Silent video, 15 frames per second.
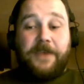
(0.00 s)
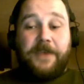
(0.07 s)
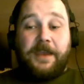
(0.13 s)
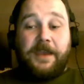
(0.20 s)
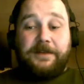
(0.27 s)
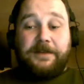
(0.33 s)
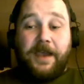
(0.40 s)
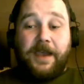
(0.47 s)

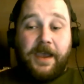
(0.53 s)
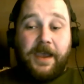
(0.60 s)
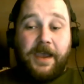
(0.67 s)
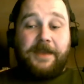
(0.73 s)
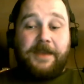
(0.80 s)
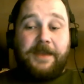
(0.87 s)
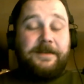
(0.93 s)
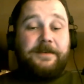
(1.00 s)
a
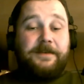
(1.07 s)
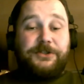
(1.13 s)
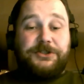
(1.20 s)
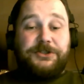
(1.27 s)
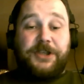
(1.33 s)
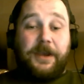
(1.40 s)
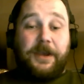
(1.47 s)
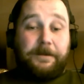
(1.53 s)
tight
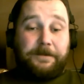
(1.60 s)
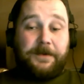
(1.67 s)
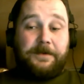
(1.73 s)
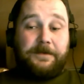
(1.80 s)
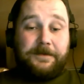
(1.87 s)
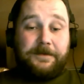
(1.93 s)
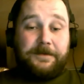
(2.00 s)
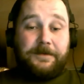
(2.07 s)
ship.
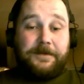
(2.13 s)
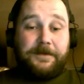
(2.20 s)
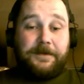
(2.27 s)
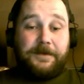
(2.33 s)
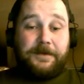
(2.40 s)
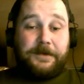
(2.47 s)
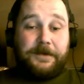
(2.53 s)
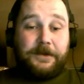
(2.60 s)

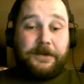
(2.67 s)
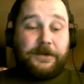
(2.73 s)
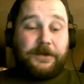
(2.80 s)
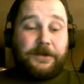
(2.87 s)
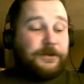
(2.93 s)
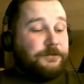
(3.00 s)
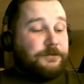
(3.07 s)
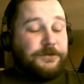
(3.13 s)

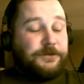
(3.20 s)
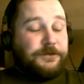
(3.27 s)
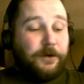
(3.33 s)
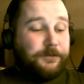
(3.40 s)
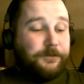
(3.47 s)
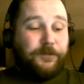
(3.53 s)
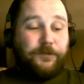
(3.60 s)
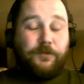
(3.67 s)
You
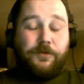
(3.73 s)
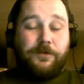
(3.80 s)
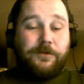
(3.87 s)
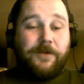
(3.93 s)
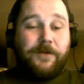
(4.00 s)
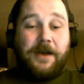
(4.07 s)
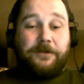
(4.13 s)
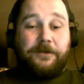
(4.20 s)
don't screw
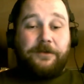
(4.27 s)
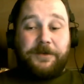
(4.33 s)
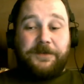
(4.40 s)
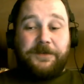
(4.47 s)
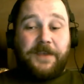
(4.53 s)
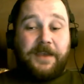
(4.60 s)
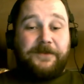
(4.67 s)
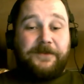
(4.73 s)
around with
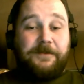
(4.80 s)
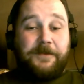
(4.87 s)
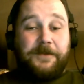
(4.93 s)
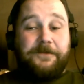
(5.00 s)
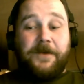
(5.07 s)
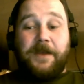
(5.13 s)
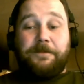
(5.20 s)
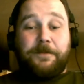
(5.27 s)
safety
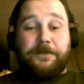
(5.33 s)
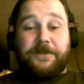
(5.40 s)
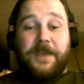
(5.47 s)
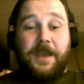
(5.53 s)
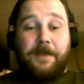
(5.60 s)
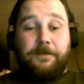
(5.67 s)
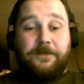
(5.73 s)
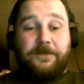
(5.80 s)
with Viper's
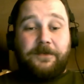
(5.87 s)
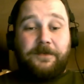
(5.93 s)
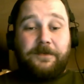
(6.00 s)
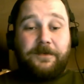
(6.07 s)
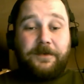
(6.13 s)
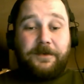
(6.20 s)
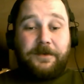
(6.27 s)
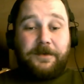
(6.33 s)
games.
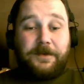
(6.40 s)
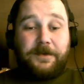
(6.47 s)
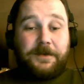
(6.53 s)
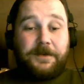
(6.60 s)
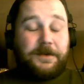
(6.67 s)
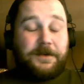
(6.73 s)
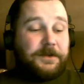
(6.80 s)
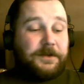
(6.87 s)

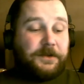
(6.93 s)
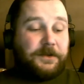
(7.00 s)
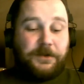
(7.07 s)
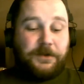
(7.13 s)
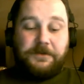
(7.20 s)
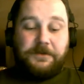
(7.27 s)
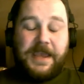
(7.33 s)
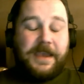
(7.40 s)

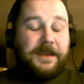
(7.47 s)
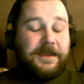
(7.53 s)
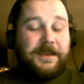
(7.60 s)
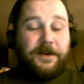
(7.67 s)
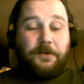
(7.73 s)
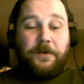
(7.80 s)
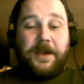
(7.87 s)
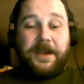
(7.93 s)
You can't
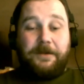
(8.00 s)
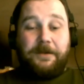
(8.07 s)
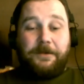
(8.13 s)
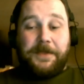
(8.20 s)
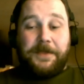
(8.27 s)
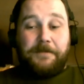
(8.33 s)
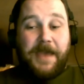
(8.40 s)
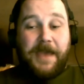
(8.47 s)
get away
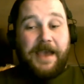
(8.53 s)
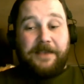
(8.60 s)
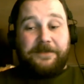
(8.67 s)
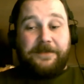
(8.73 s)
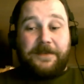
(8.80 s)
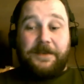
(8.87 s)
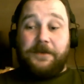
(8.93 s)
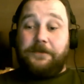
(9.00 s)
with a
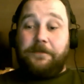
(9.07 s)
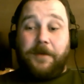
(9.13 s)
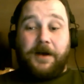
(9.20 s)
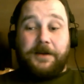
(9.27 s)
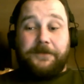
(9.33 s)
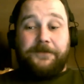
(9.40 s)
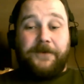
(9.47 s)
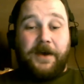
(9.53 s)
mask that you've
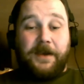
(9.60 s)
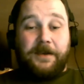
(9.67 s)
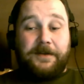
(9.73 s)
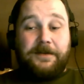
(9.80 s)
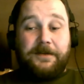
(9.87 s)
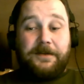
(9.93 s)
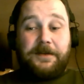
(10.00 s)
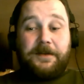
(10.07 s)
modified.
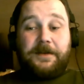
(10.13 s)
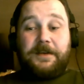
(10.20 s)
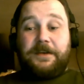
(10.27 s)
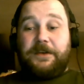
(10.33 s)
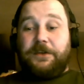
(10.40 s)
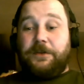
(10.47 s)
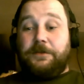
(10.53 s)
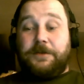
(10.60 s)

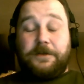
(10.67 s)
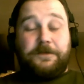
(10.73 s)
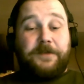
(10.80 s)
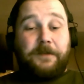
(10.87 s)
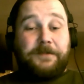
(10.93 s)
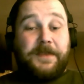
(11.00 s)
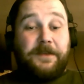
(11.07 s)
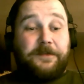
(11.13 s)
You do
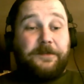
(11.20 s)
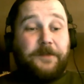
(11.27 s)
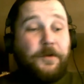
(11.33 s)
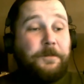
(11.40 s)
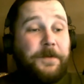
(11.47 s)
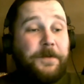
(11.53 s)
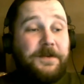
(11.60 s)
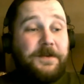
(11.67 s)
something
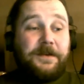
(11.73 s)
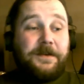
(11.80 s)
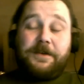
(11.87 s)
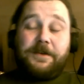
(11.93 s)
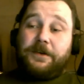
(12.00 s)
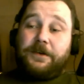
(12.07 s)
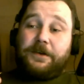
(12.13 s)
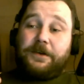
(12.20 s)
stupid,
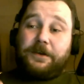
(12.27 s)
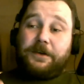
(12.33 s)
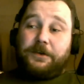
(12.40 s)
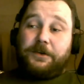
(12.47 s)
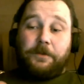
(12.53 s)
your